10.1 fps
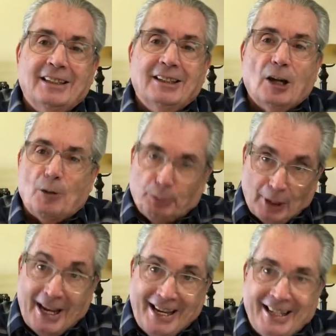
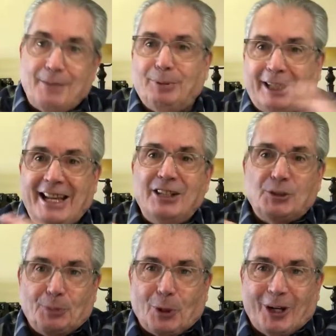and playing
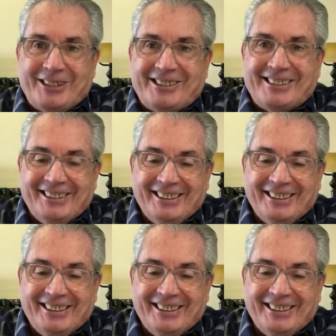sports.